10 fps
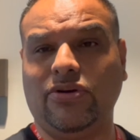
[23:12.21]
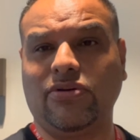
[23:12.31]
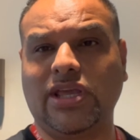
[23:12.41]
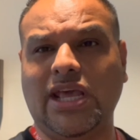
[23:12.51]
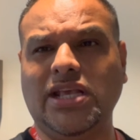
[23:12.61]

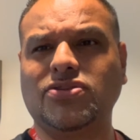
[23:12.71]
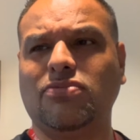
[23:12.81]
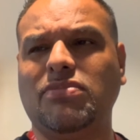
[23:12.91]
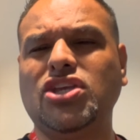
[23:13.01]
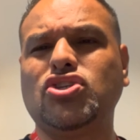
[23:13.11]
Okay, so
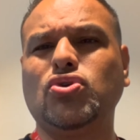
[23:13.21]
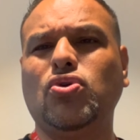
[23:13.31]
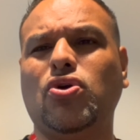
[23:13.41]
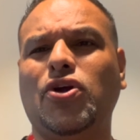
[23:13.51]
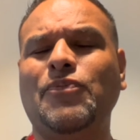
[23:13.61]
make
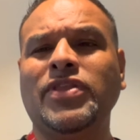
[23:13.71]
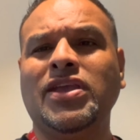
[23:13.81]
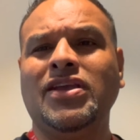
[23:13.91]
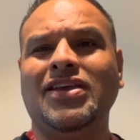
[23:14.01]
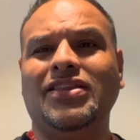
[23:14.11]
sure
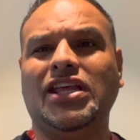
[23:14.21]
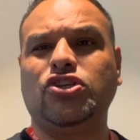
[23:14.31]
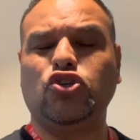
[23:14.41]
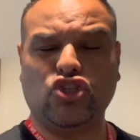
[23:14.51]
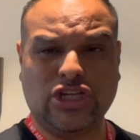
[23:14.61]
that
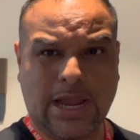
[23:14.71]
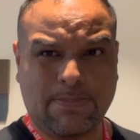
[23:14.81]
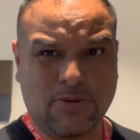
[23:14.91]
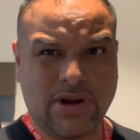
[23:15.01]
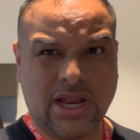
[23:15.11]
you shop
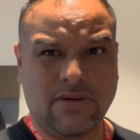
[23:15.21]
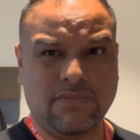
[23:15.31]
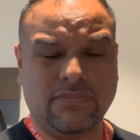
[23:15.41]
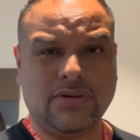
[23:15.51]
around